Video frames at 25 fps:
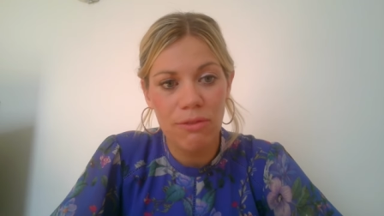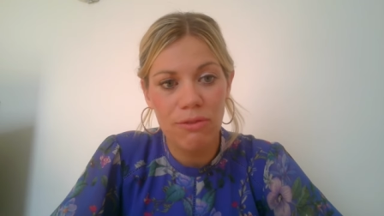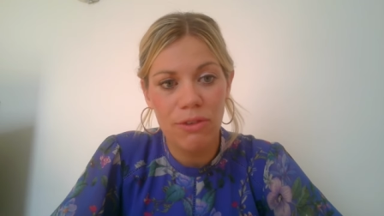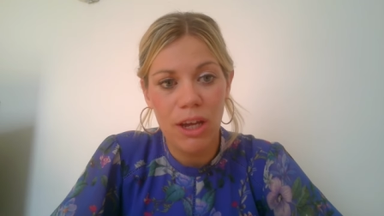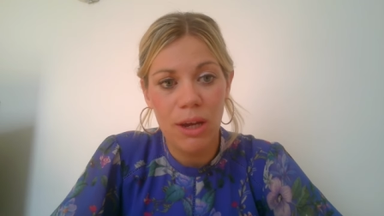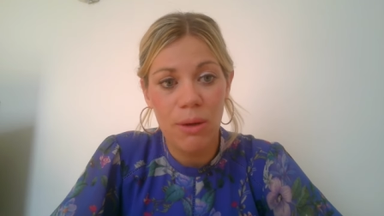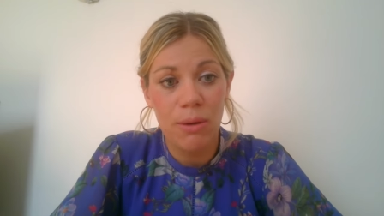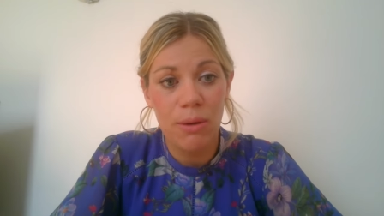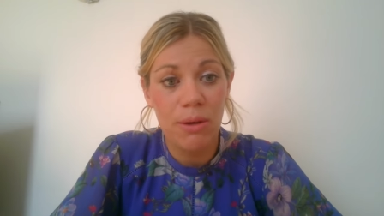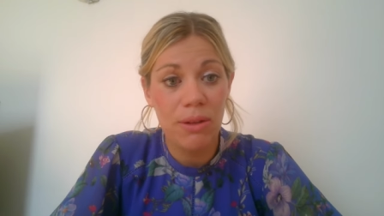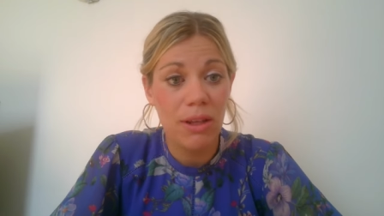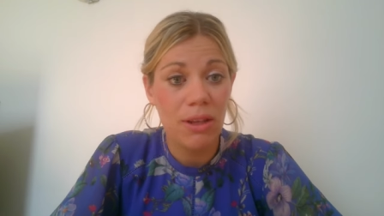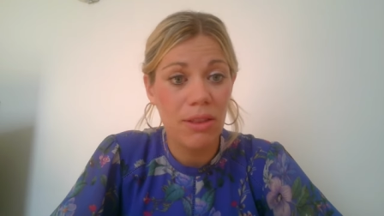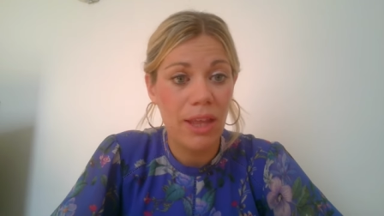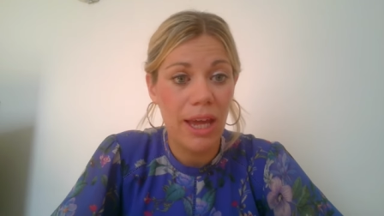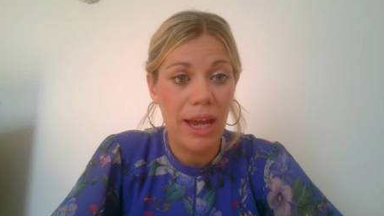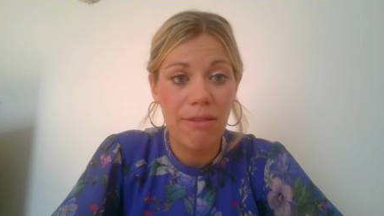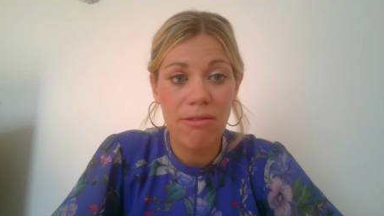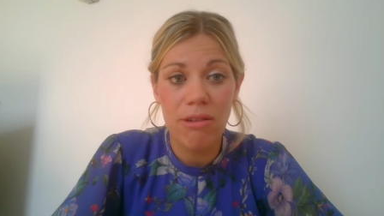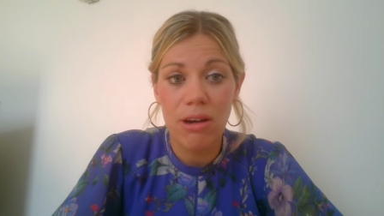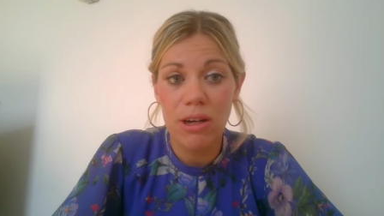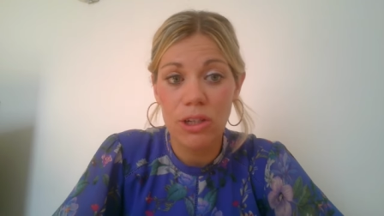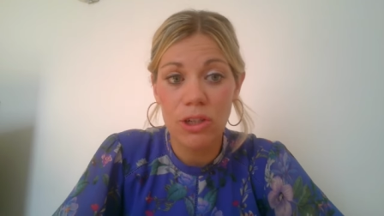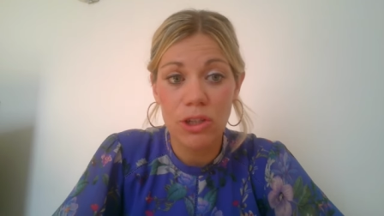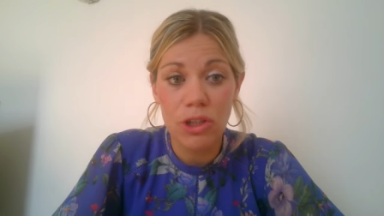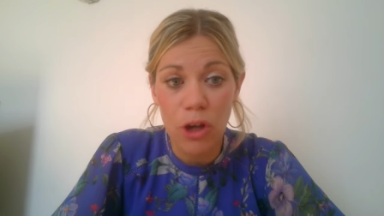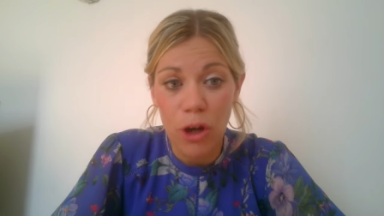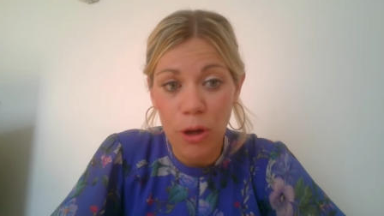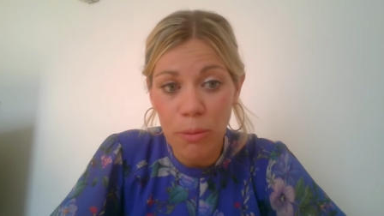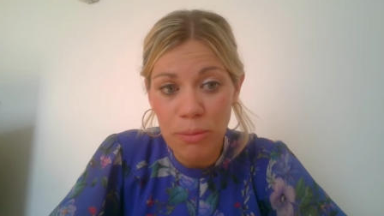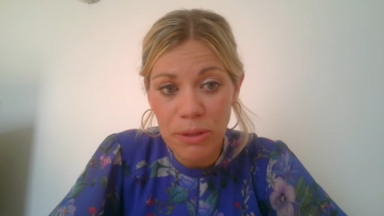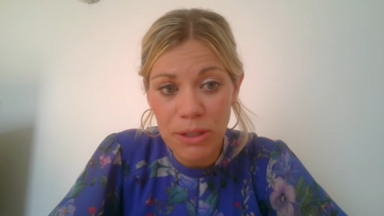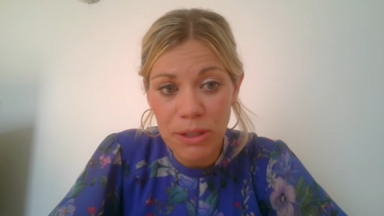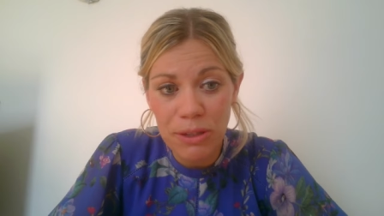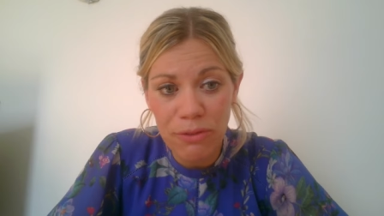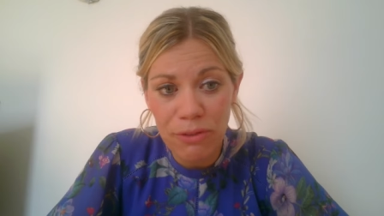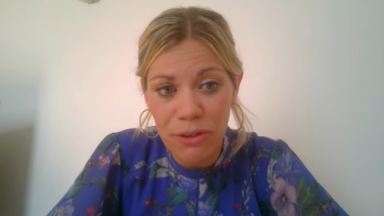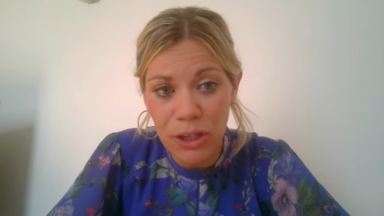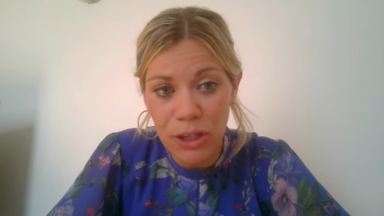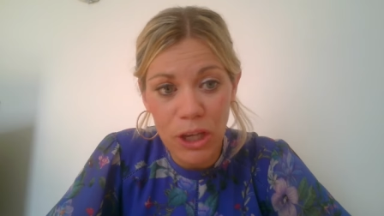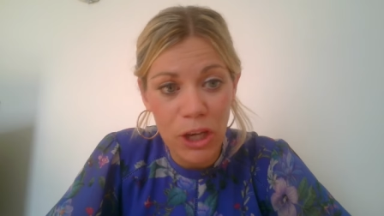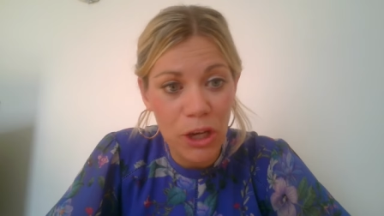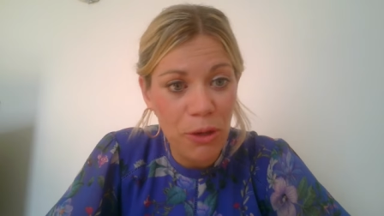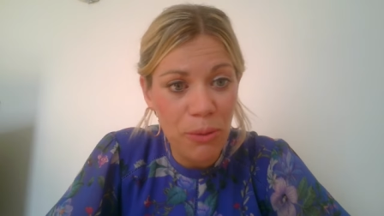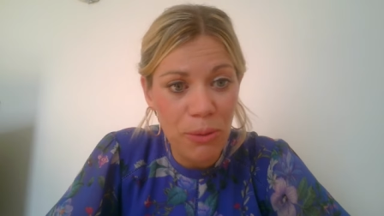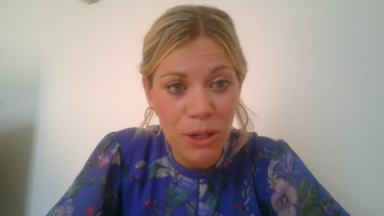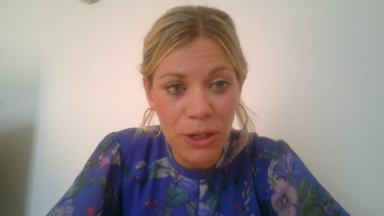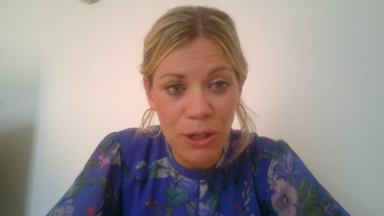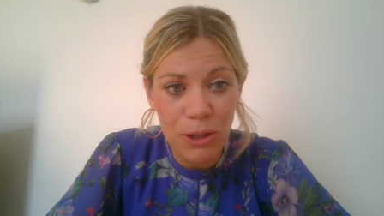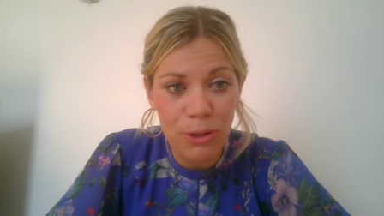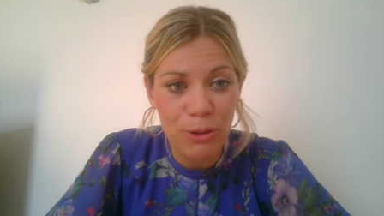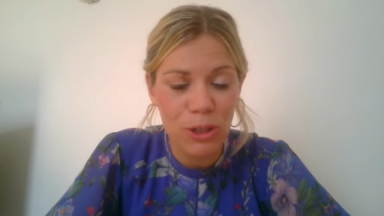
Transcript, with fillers: of knowing that there are jobs for you and